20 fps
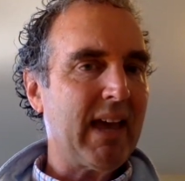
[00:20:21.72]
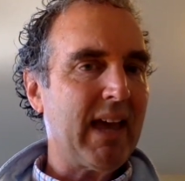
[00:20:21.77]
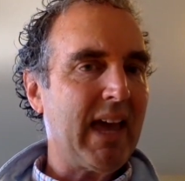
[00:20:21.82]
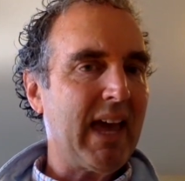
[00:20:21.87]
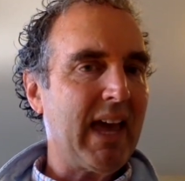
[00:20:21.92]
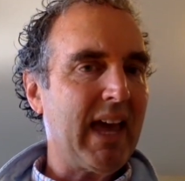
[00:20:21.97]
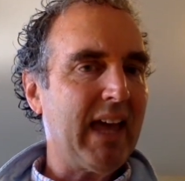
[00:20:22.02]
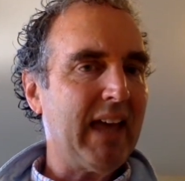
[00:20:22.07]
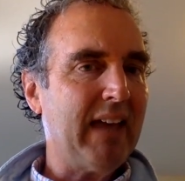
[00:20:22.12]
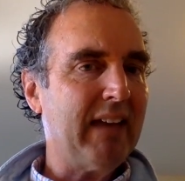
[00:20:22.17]

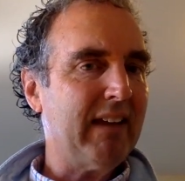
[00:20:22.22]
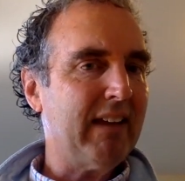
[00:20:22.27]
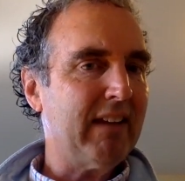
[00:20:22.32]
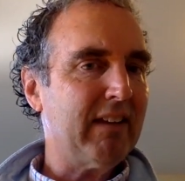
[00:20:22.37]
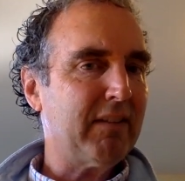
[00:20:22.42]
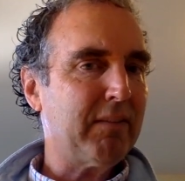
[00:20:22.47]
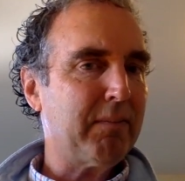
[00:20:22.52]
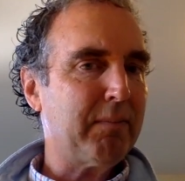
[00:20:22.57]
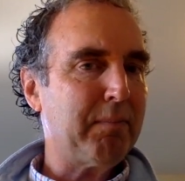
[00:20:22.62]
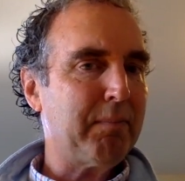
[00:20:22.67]
And
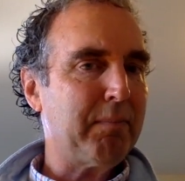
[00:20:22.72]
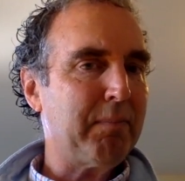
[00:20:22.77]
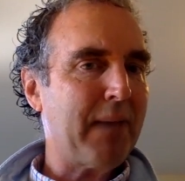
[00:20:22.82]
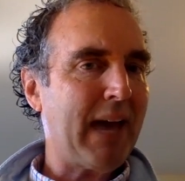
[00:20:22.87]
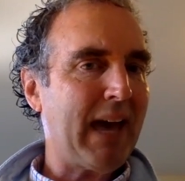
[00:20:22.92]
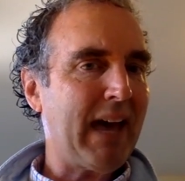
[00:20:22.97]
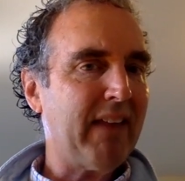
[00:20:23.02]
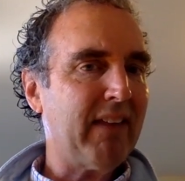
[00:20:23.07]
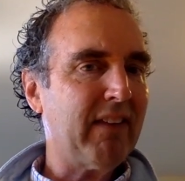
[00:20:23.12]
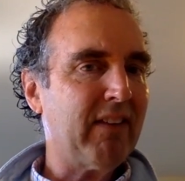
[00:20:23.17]
its
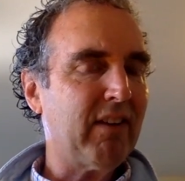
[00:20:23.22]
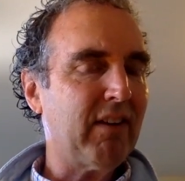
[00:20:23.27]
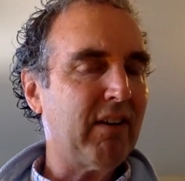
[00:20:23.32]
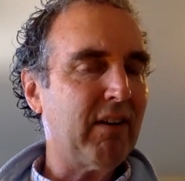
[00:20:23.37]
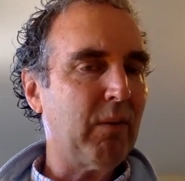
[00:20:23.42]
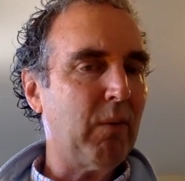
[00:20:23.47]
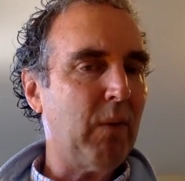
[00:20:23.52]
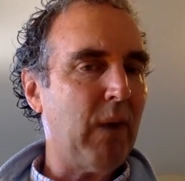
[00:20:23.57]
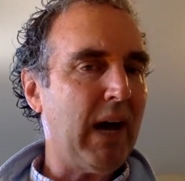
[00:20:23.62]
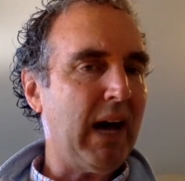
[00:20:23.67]
path
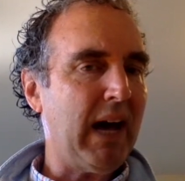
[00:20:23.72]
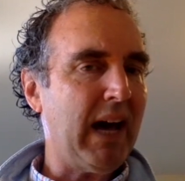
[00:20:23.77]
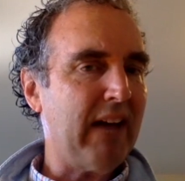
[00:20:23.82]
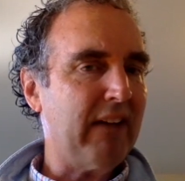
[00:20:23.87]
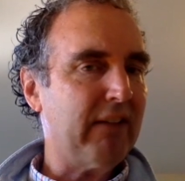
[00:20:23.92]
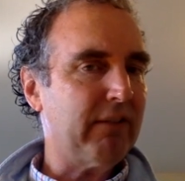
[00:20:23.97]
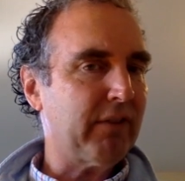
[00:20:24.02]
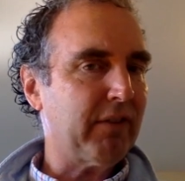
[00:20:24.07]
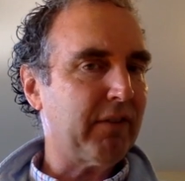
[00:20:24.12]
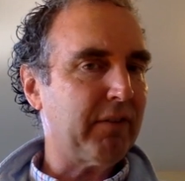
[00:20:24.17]
to
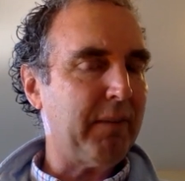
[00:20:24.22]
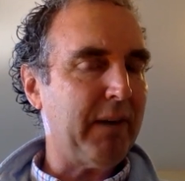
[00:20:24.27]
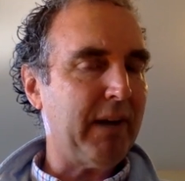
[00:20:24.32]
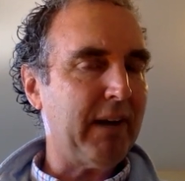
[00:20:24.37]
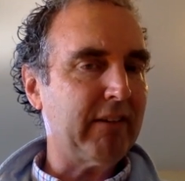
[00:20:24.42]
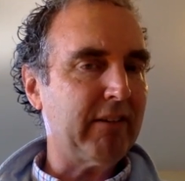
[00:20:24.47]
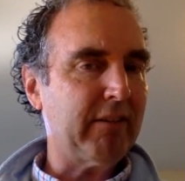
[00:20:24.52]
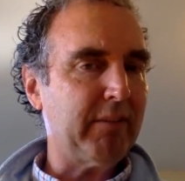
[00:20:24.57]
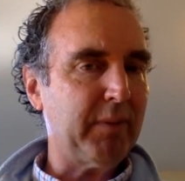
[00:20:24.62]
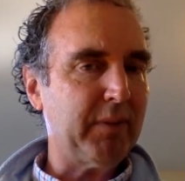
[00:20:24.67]
wise,
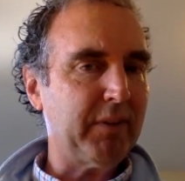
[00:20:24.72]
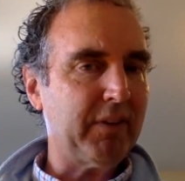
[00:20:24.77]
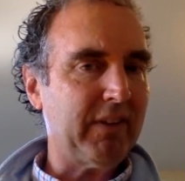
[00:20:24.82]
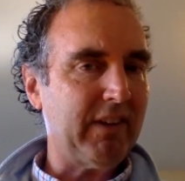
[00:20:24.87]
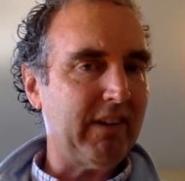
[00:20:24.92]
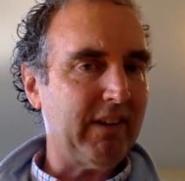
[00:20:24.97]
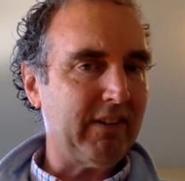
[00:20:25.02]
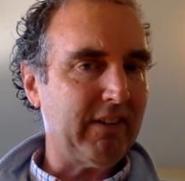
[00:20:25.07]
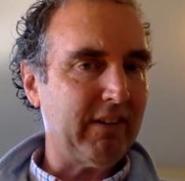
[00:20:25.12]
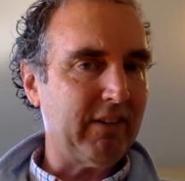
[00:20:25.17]
responsible
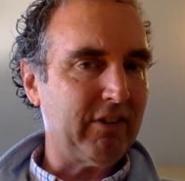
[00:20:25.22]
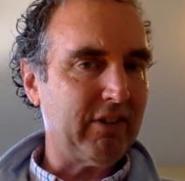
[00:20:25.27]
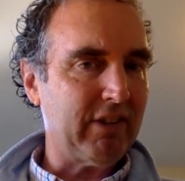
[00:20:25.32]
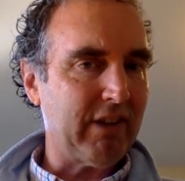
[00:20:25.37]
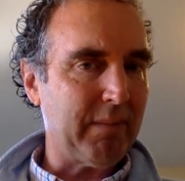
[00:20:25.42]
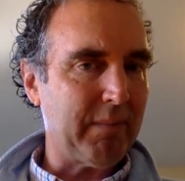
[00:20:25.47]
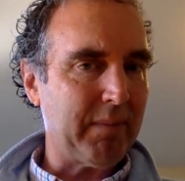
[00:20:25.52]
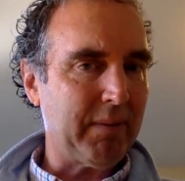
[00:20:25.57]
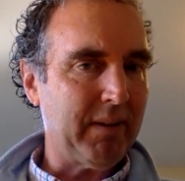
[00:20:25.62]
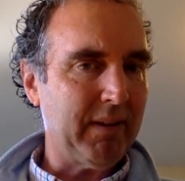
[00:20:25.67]

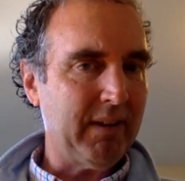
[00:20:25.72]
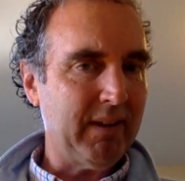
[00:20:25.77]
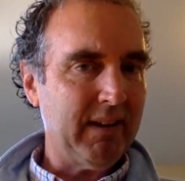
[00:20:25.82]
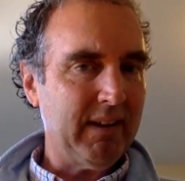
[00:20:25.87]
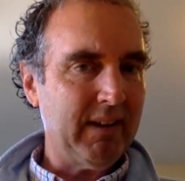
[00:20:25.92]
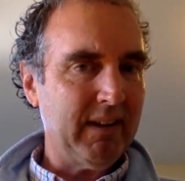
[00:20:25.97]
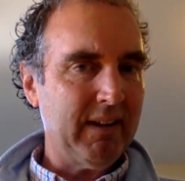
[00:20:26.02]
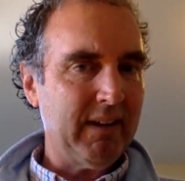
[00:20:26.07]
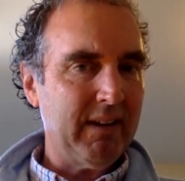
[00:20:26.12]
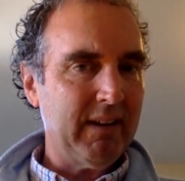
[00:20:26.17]
citizenship
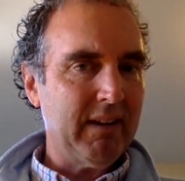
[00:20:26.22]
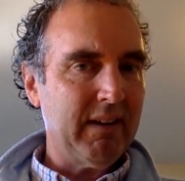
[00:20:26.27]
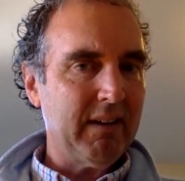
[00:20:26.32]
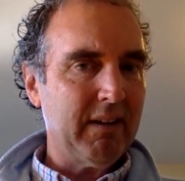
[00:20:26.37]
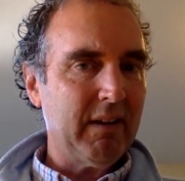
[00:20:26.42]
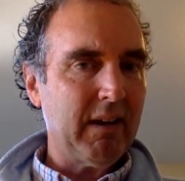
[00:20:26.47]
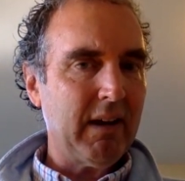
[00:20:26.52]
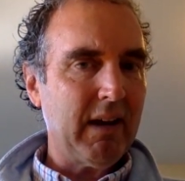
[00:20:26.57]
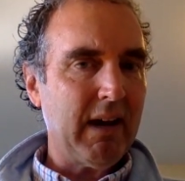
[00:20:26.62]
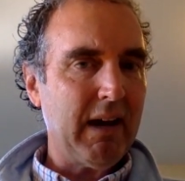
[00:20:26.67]

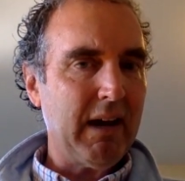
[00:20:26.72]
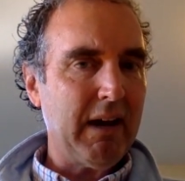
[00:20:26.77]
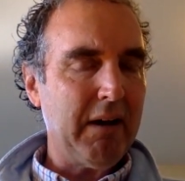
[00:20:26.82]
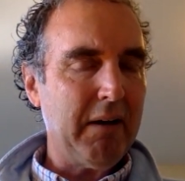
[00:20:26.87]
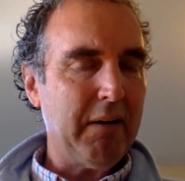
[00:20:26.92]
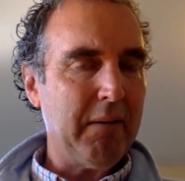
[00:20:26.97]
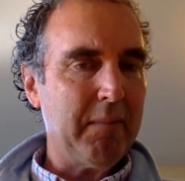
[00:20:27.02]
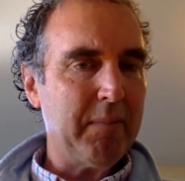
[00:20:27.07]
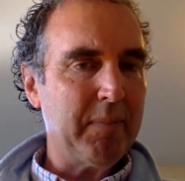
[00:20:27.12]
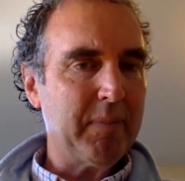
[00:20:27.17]

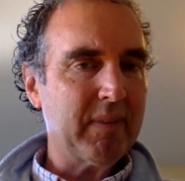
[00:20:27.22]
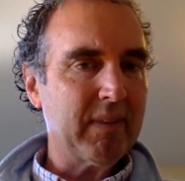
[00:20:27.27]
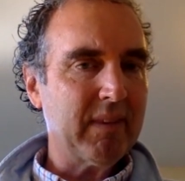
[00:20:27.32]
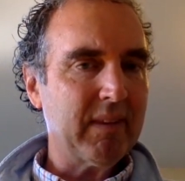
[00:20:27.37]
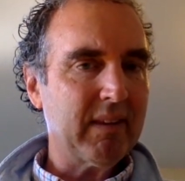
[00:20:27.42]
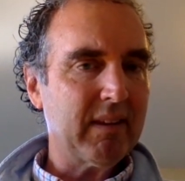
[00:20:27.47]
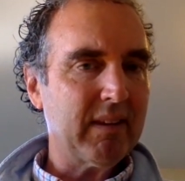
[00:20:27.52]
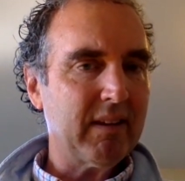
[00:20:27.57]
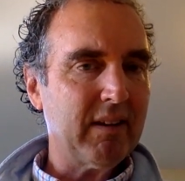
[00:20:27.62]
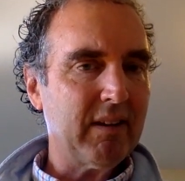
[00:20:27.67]
um,
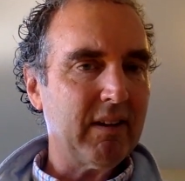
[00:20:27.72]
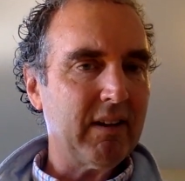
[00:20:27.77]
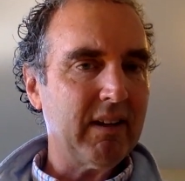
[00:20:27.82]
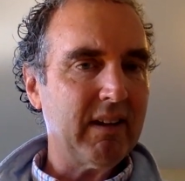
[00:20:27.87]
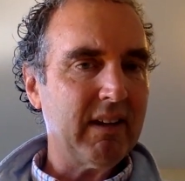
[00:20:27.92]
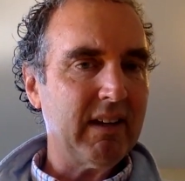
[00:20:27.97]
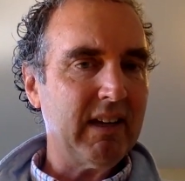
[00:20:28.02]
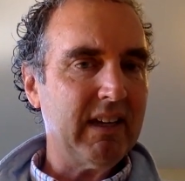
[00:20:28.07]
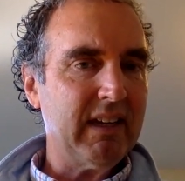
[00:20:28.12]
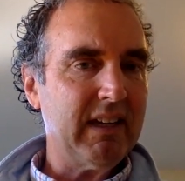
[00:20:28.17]

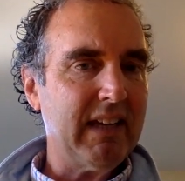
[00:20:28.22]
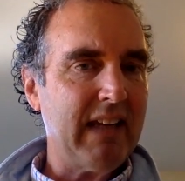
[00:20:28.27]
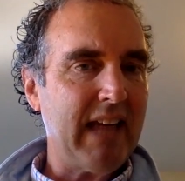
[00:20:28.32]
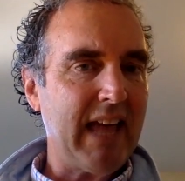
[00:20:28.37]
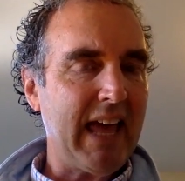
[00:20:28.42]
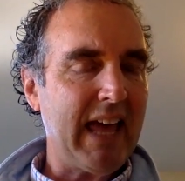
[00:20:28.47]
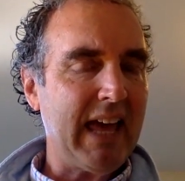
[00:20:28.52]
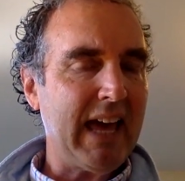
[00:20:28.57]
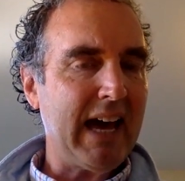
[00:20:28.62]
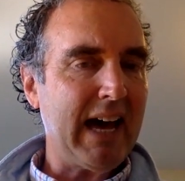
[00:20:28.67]
in an
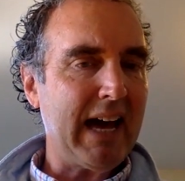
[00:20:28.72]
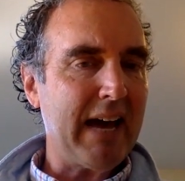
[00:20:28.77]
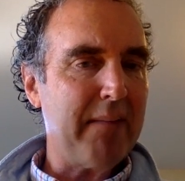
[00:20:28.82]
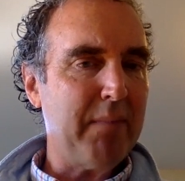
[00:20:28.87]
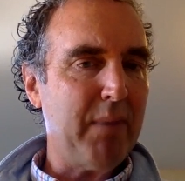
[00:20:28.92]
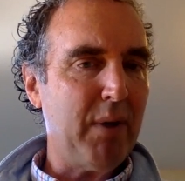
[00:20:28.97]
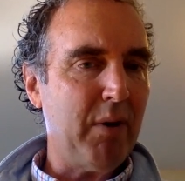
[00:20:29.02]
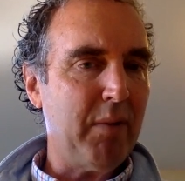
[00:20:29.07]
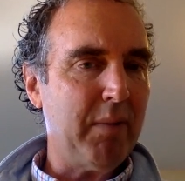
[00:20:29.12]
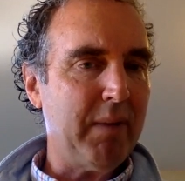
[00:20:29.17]
AI
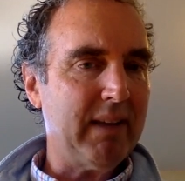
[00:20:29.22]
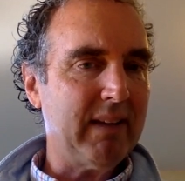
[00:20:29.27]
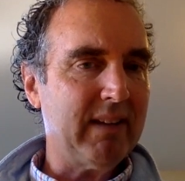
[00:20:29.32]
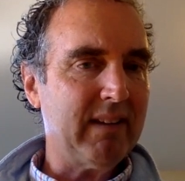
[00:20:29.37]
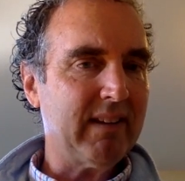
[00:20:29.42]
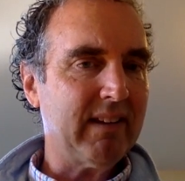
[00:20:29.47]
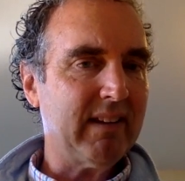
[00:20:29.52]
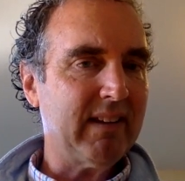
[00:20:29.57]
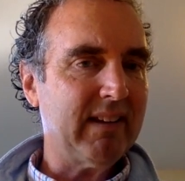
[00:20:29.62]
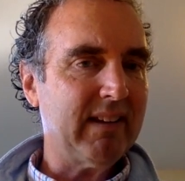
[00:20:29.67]
moment.